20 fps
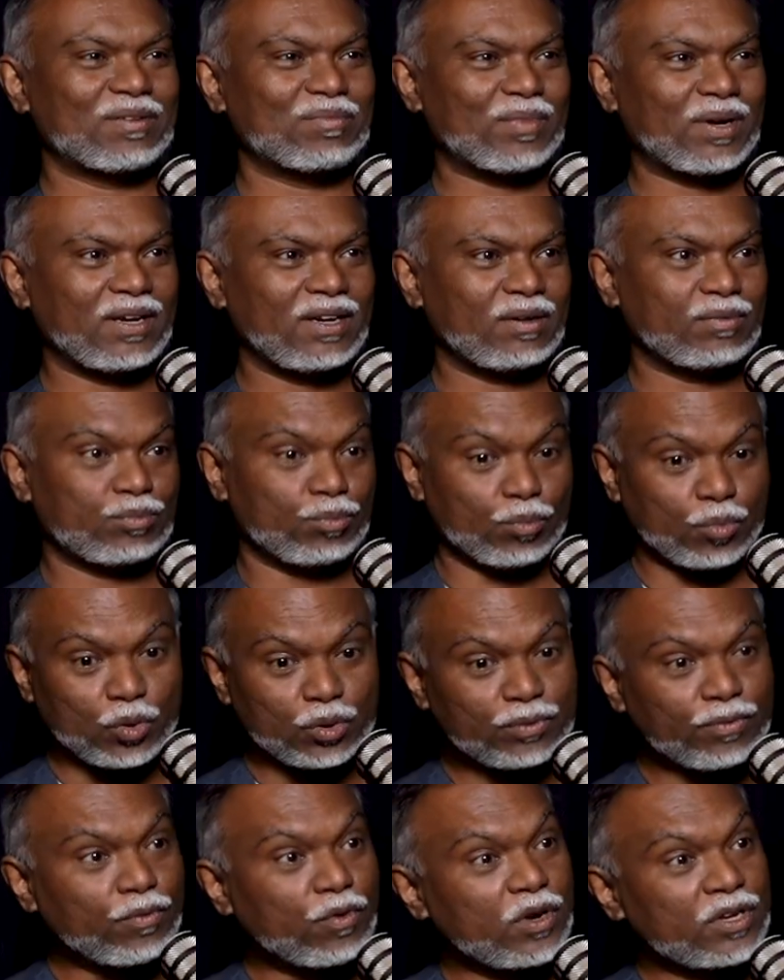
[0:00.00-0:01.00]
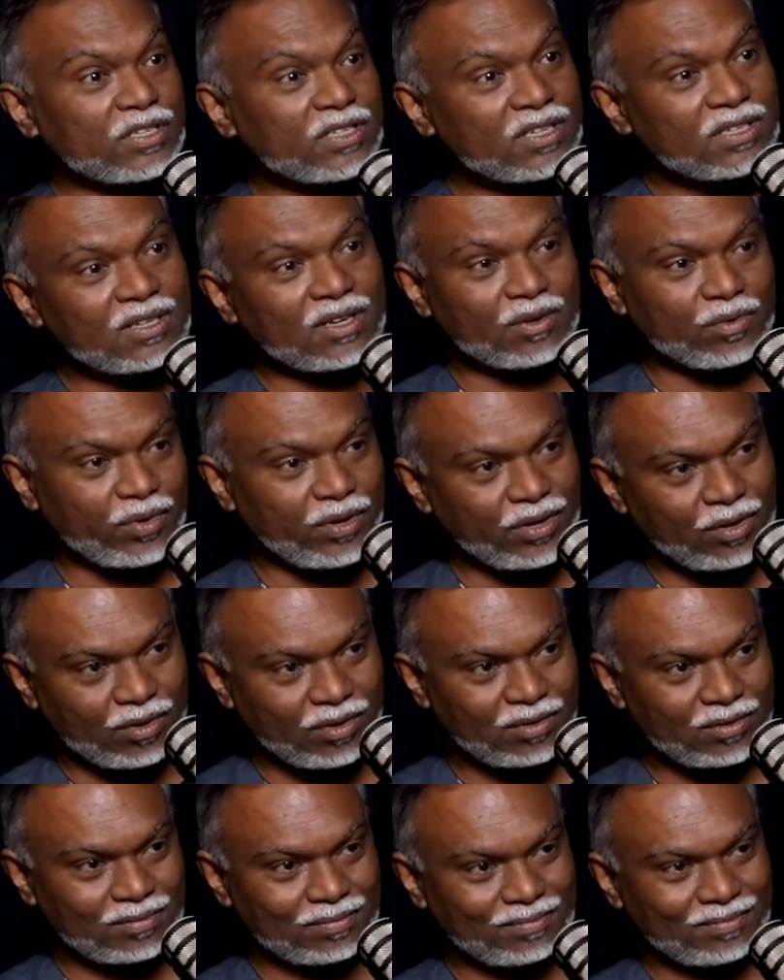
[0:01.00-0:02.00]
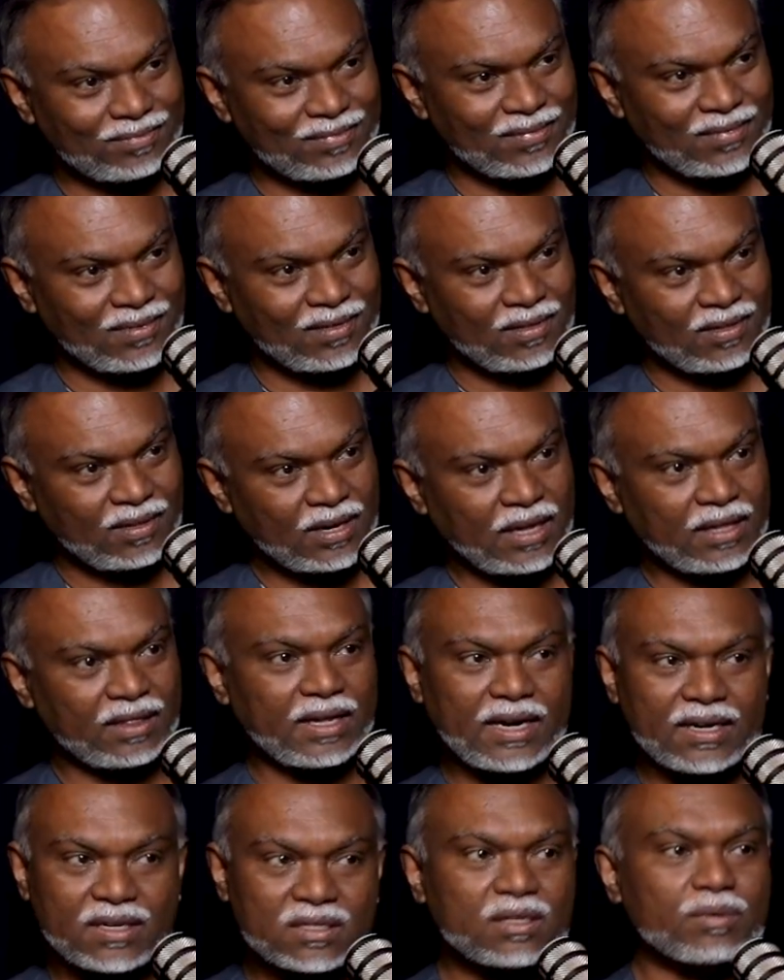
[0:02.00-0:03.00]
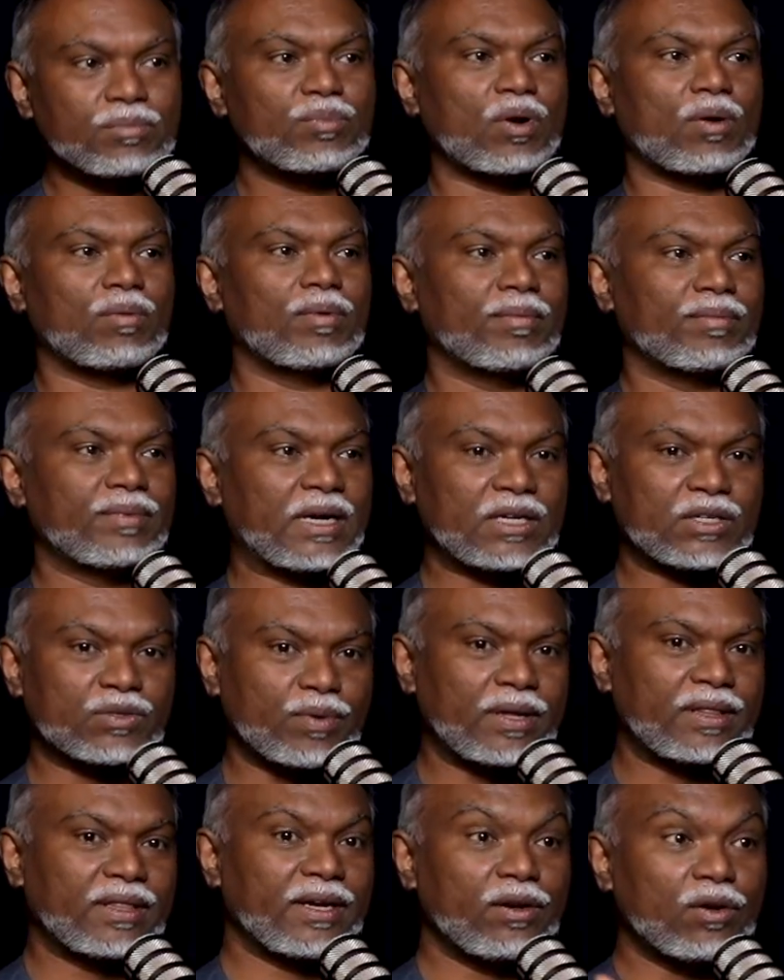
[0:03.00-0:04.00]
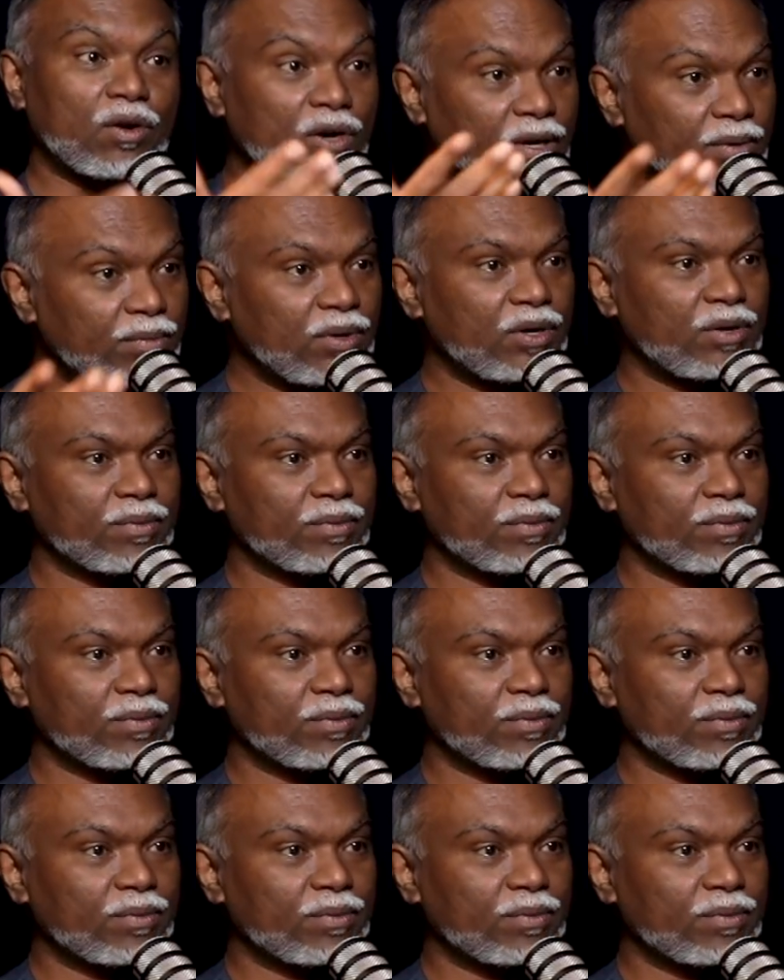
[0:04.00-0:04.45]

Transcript: money. Both voices are going on. And that's the problem. That's why they're not able to